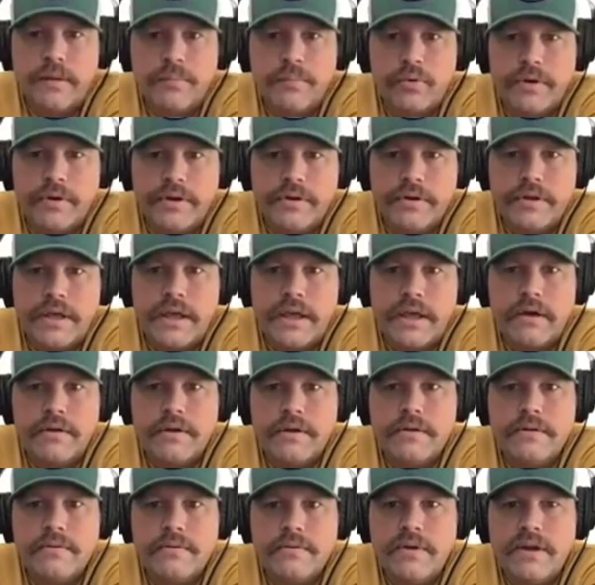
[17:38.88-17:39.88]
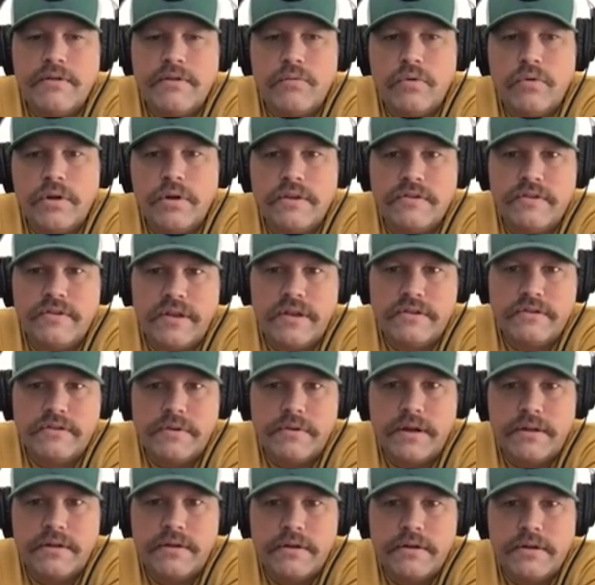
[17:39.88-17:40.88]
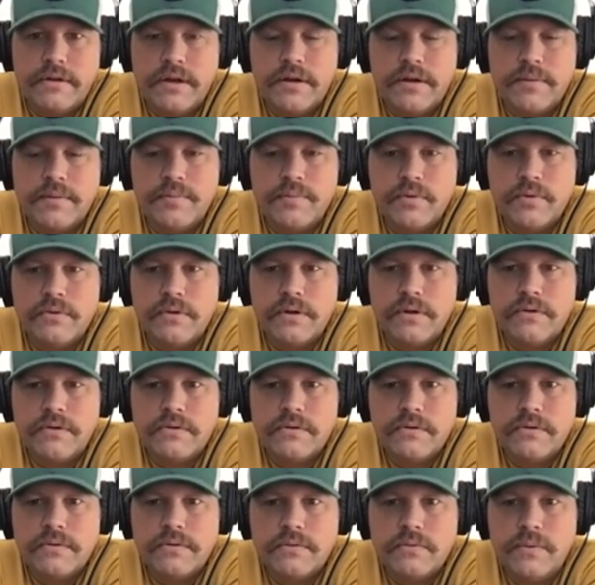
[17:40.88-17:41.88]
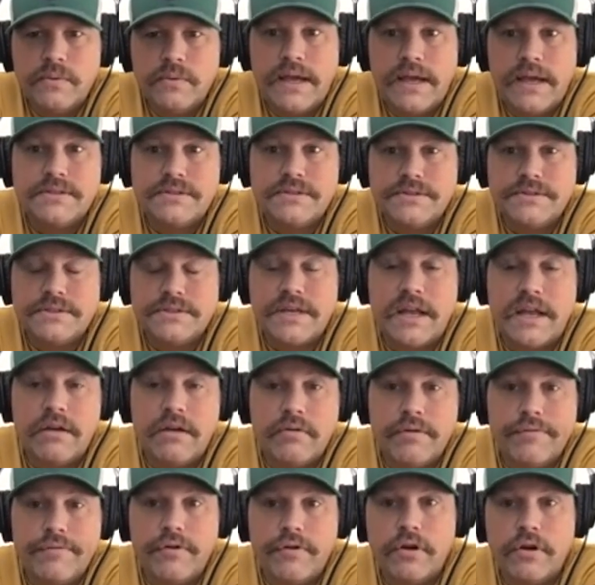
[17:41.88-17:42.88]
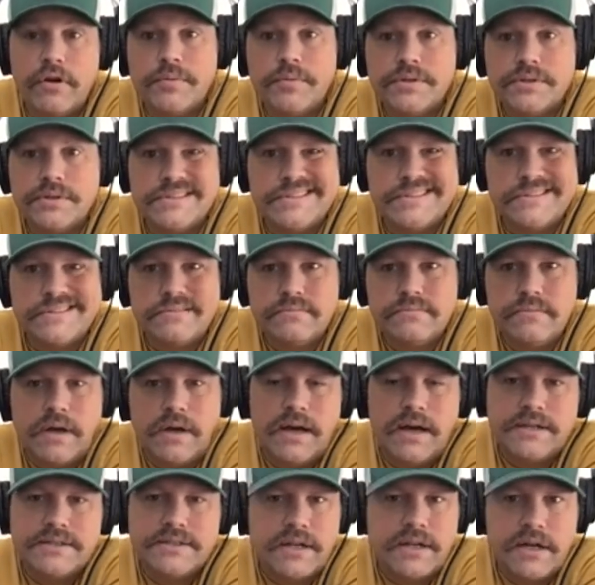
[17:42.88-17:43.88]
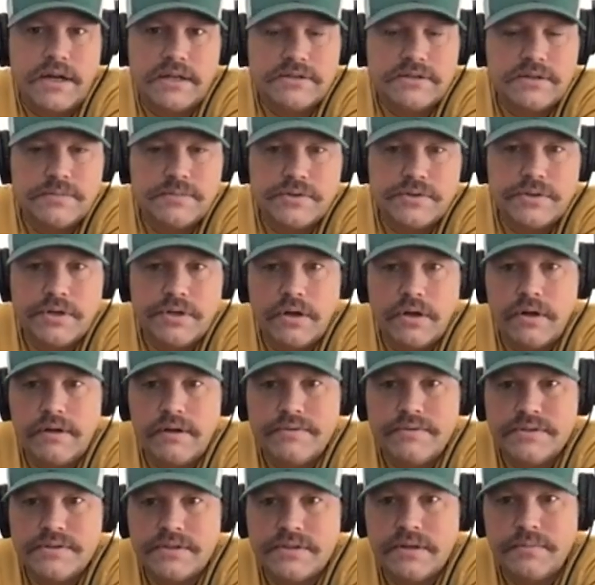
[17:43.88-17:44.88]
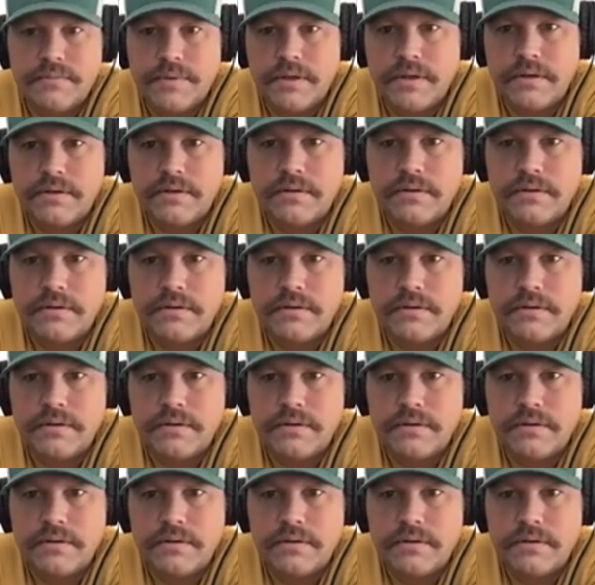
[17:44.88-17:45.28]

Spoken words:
here in the county. We have one that's stationed right there at the airport station. We actually just got it refurbished. Just in Oshkosh. I'm sure y'all have the same thing.